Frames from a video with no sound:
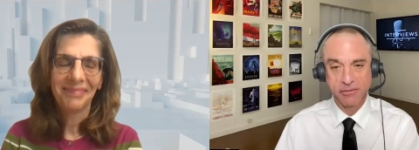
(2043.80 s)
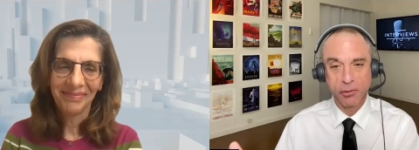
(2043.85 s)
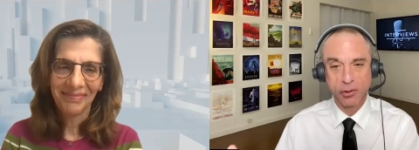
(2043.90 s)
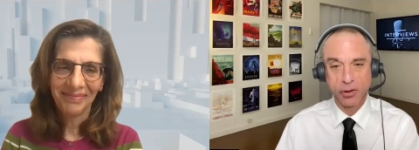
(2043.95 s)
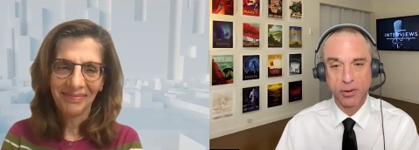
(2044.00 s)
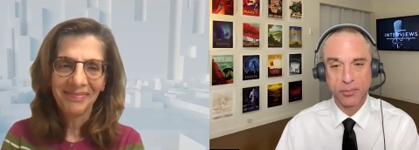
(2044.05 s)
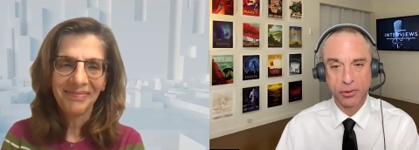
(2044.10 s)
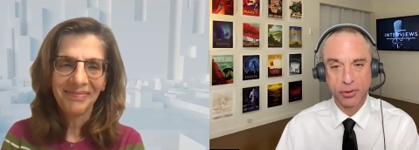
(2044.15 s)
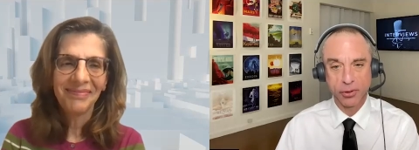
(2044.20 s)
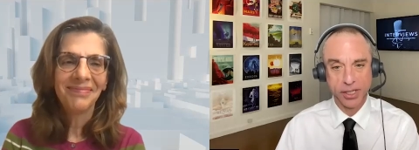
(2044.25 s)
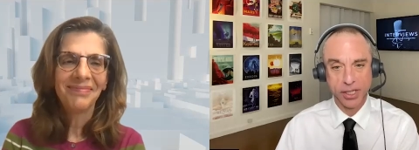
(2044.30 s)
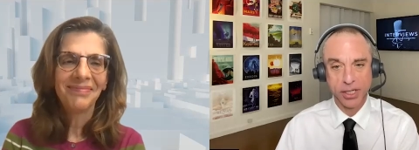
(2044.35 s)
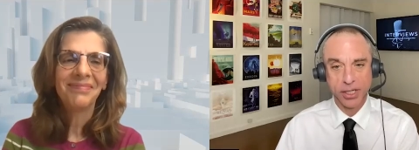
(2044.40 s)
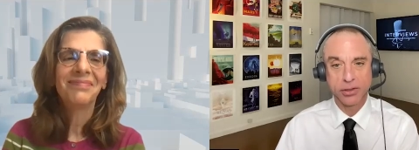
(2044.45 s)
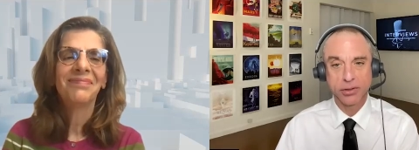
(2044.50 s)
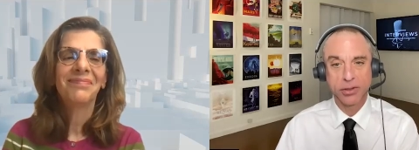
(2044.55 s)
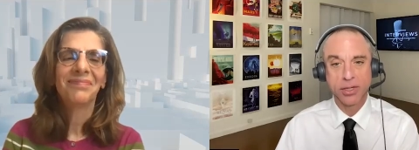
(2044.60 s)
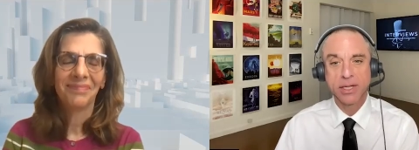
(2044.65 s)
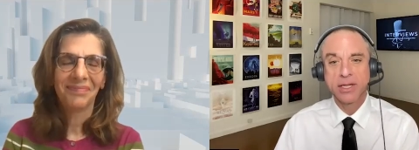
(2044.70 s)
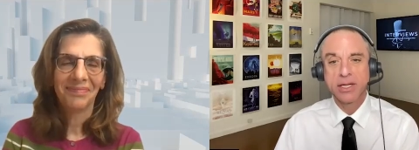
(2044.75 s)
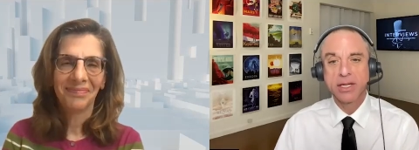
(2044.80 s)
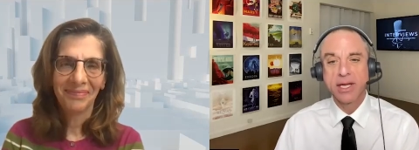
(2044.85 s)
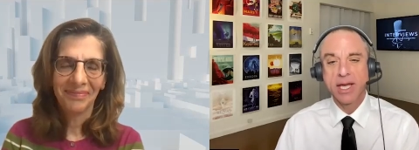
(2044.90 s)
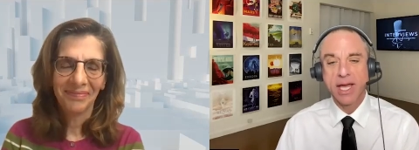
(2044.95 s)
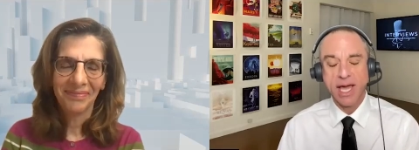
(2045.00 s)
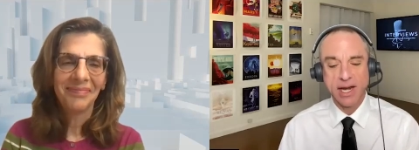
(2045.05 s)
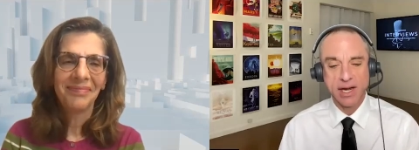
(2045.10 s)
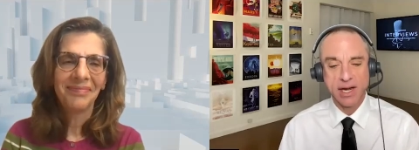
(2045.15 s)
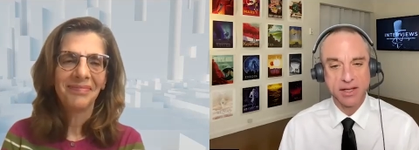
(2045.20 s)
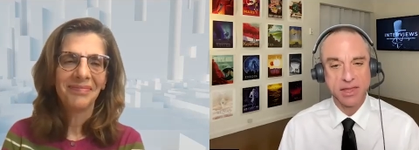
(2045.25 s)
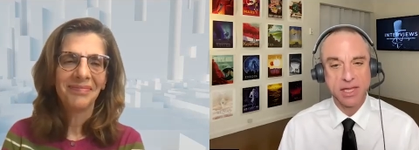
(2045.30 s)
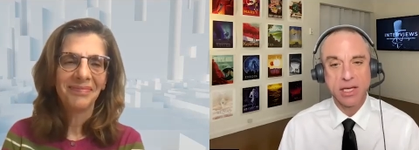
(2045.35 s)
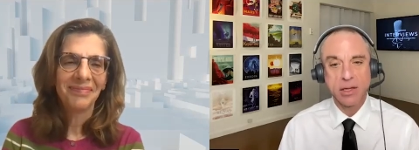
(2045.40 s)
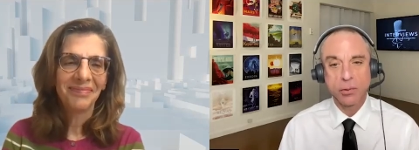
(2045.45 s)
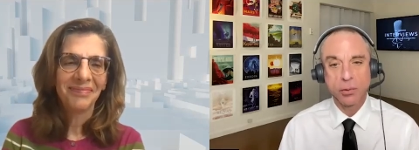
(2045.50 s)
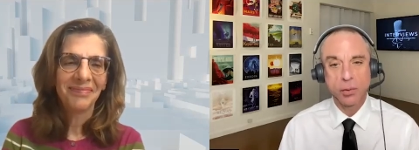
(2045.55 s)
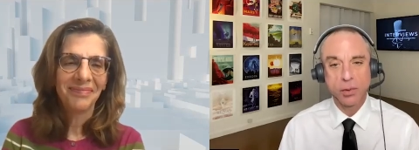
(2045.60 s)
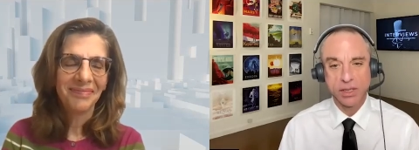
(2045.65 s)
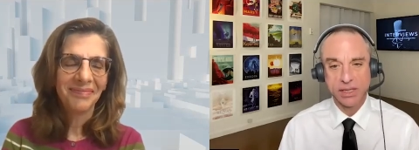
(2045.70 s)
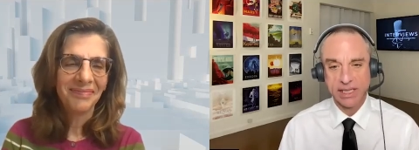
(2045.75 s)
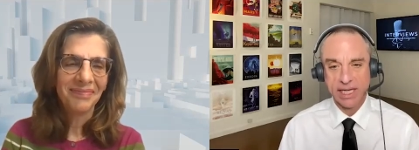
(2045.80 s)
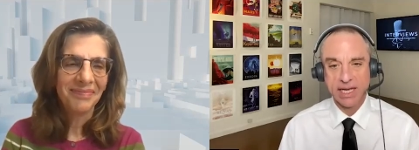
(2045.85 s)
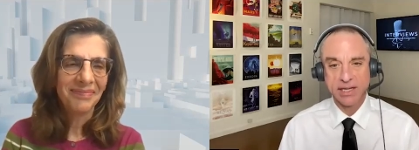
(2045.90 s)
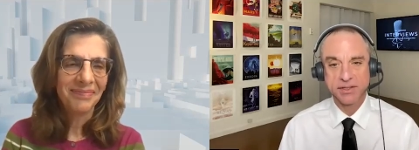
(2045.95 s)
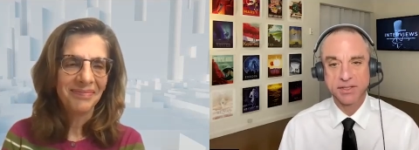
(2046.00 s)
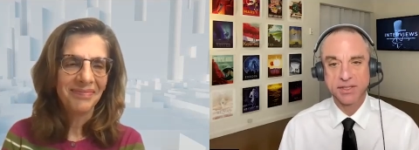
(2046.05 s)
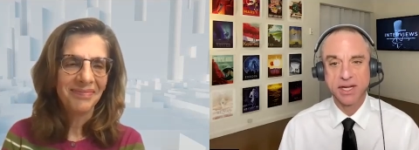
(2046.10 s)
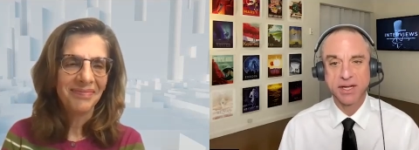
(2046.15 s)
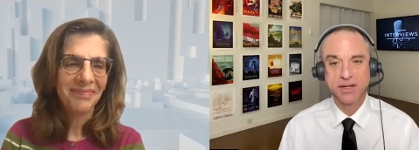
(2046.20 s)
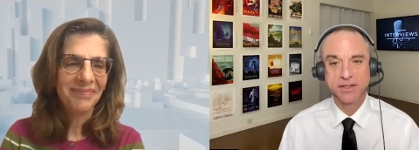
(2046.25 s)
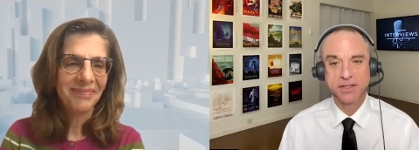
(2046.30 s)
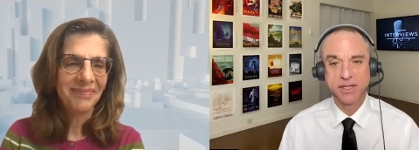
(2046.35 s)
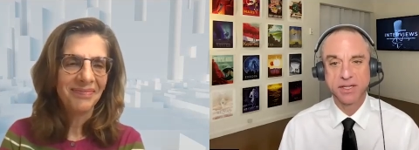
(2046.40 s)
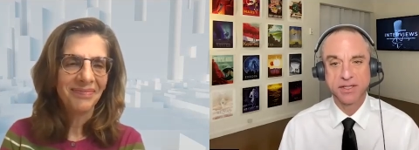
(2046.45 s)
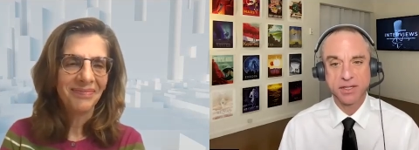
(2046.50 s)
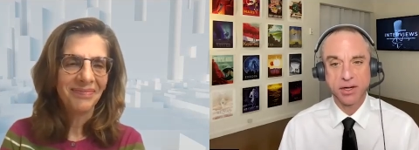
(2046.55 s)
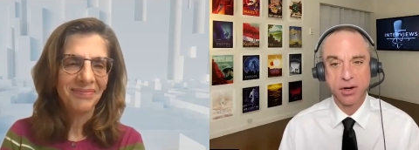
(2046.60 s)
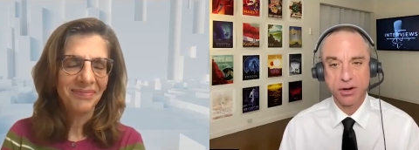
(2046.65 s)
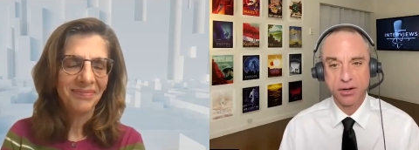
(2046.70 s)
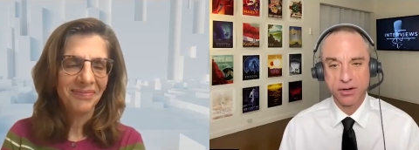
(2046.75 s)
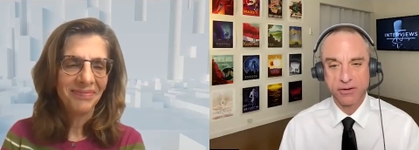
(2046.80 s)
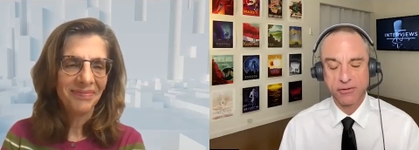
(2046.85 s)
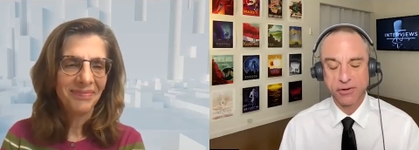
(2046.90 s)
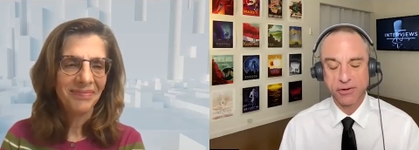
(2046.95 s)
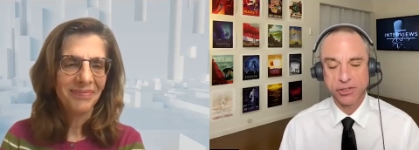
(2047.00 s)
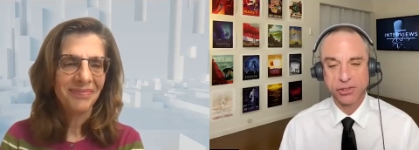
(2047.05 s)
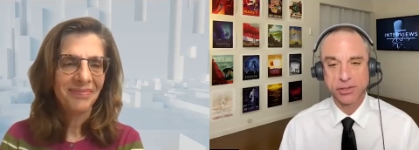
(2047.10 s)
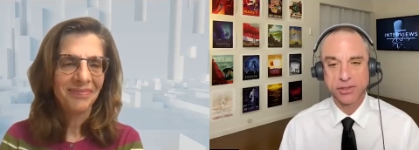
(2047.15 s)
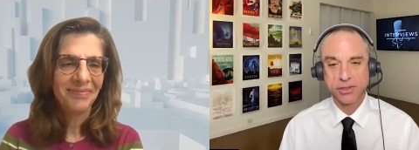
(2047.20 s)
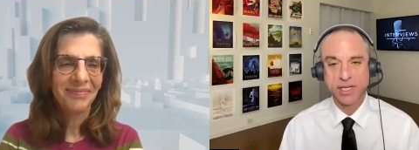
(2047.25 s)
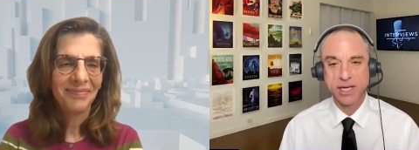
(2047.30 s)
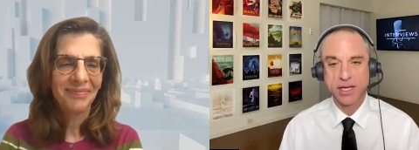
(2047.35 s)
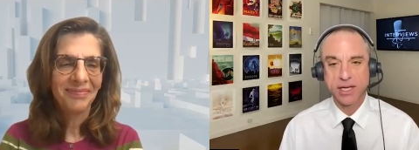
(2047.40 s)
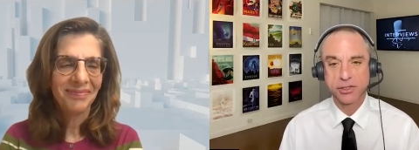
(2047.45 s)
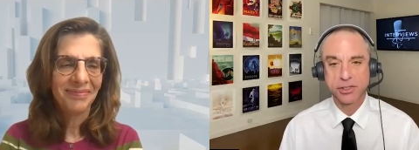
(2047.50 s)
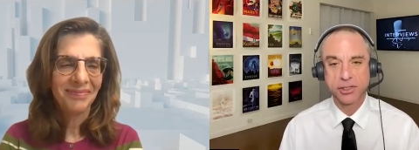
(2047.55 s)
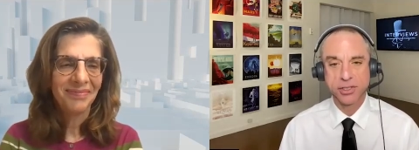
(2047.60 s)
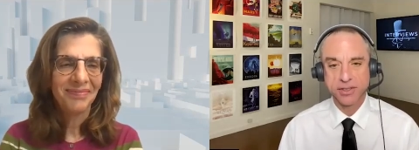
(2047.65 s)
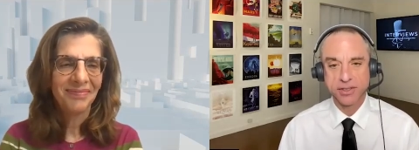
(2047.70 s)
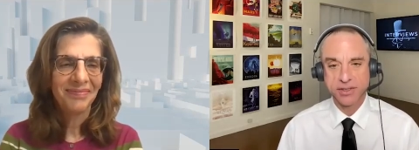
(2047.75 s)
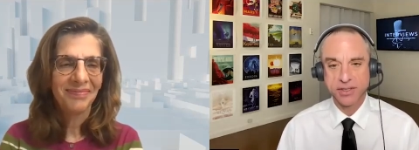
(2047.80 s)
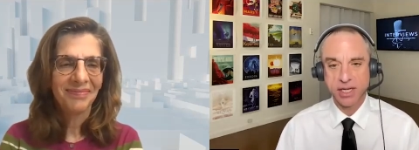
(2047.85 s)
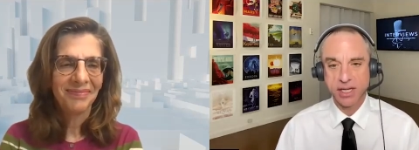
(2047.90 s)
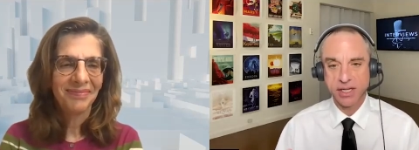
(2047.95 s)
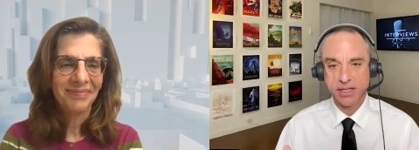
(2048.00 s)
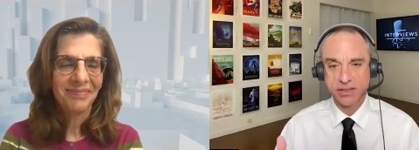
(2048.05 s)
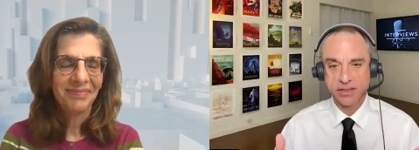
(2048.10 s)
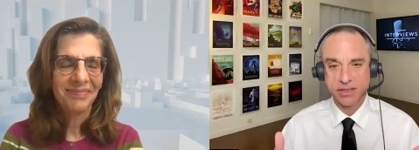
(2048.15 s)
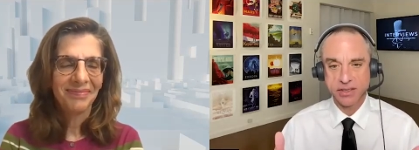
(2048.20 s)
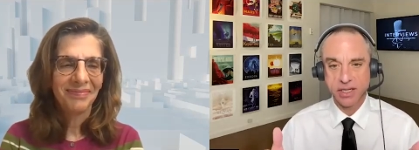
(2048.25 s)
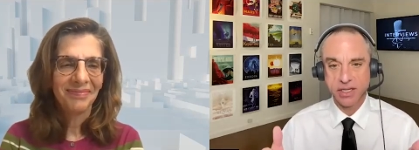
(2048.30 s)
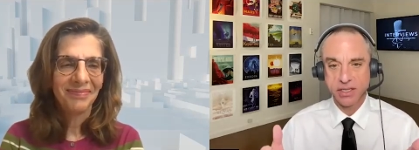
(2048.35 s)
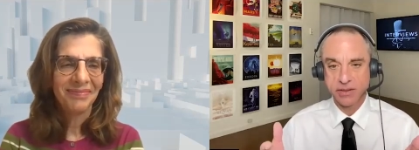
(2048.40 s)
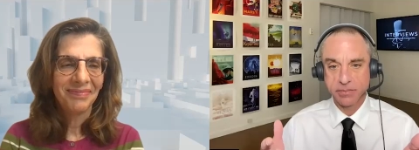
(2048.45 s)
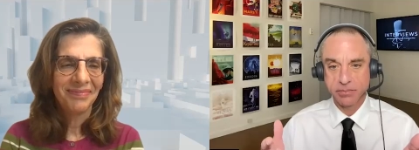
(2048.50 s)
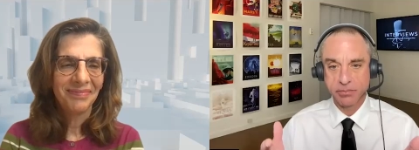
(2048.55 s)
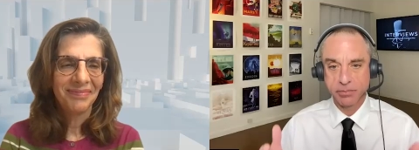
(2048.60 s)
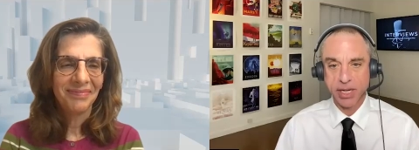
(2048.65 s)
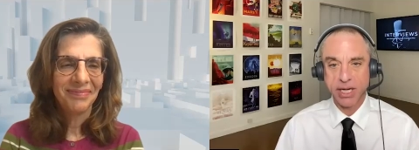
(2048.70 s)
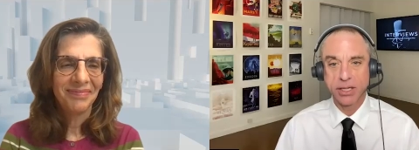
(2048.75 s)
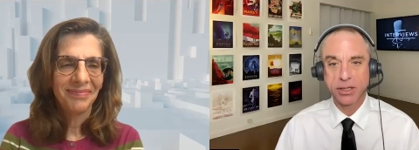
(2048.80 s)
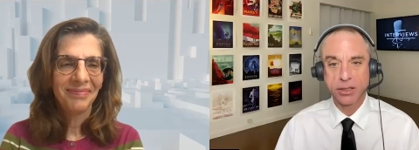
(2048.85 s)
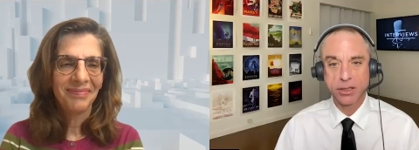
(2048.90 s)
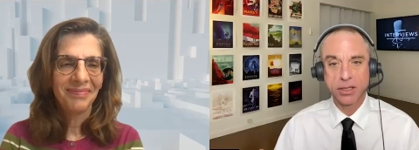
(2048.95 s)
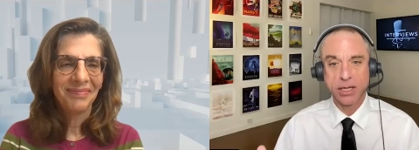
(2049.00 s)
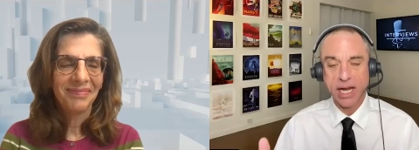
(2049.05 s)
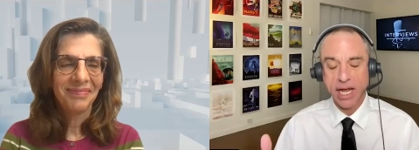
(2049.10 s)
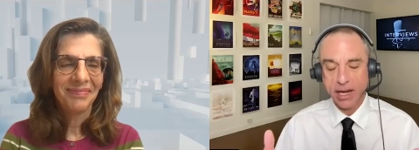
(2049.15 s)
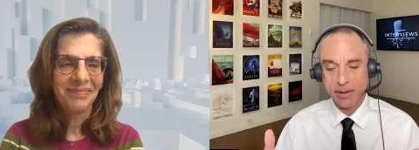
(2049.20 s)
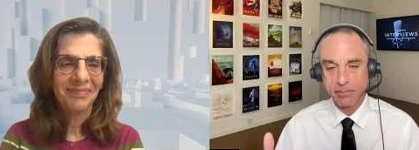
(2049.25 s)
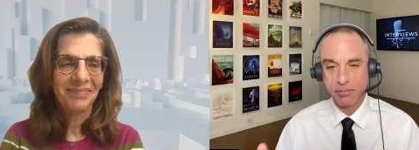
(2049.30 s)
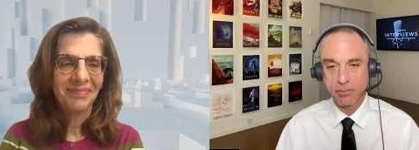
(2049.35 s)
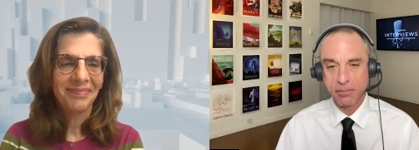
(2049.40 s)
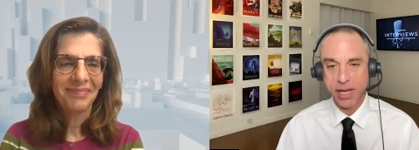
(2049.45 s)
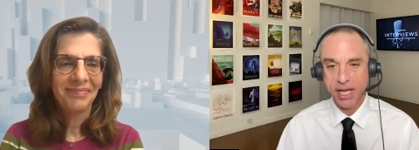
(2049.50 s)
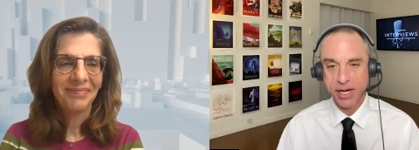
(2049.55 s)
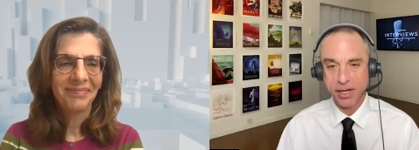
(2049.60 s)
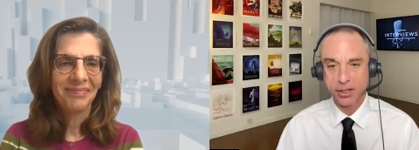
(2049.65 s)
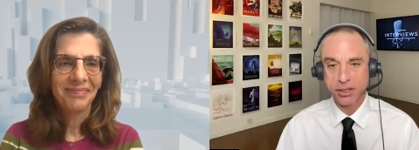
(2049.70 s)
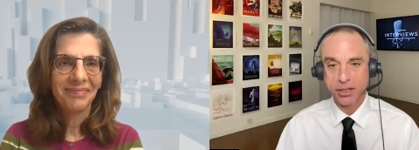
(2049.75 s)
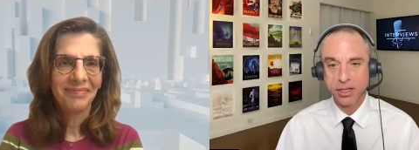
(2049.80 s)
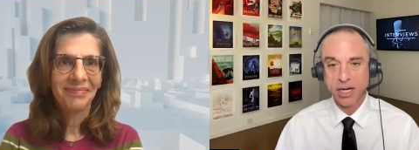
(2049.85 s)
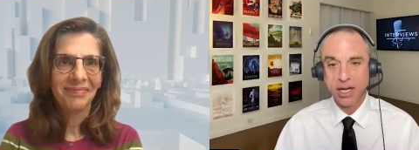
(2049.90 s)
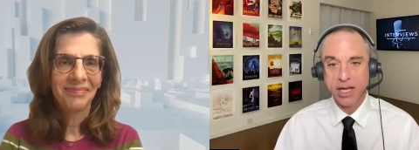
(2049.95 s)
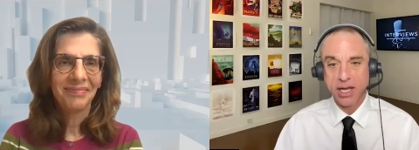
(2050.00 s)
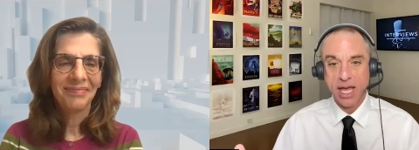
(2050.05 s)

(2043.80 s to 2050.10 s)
Speaker 1: 4.0. And I think what that says is artificial intelligence is bigger and better,